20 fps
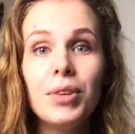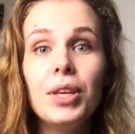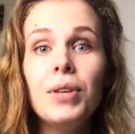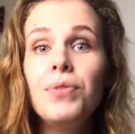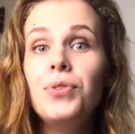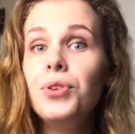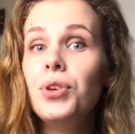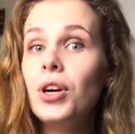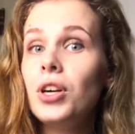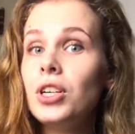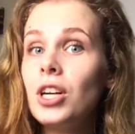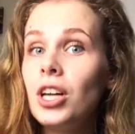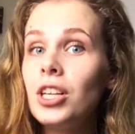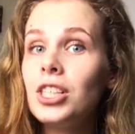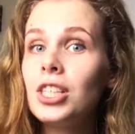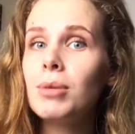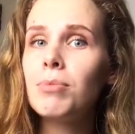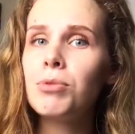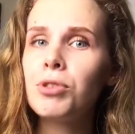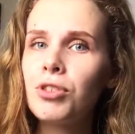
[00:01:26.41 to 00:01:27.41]
if you are
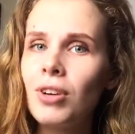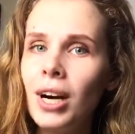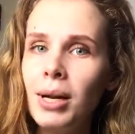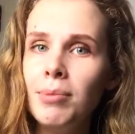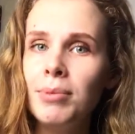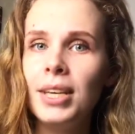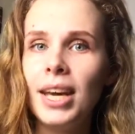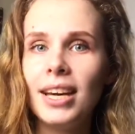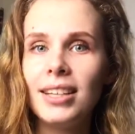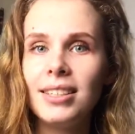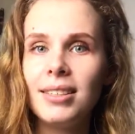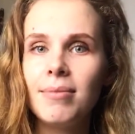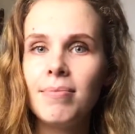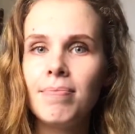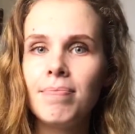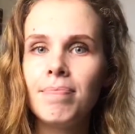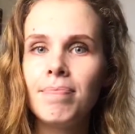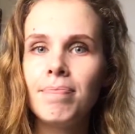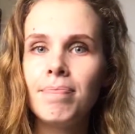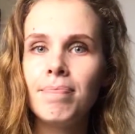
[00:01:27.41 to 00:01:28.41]
not subscribed yet.
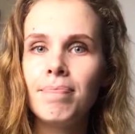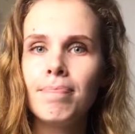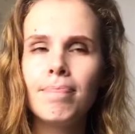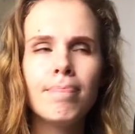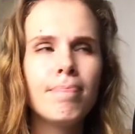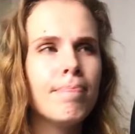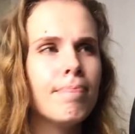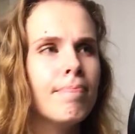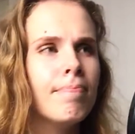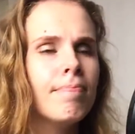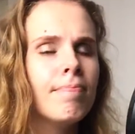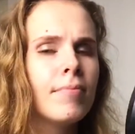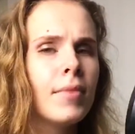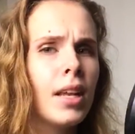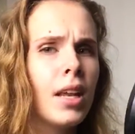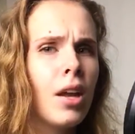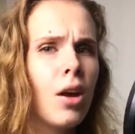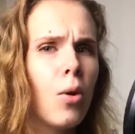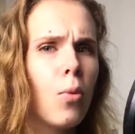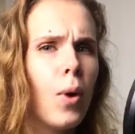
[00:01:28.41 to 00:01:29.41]
Hmm,
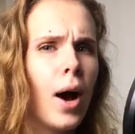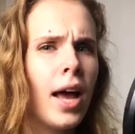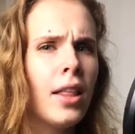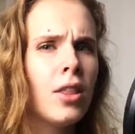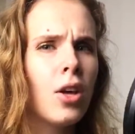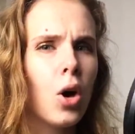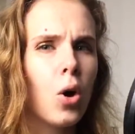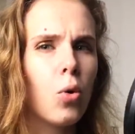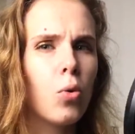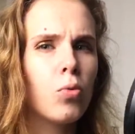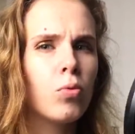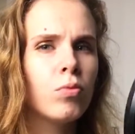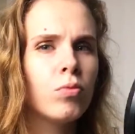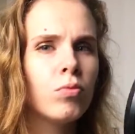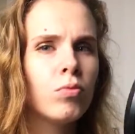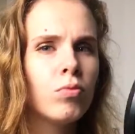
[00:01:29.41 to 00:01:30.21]
why though?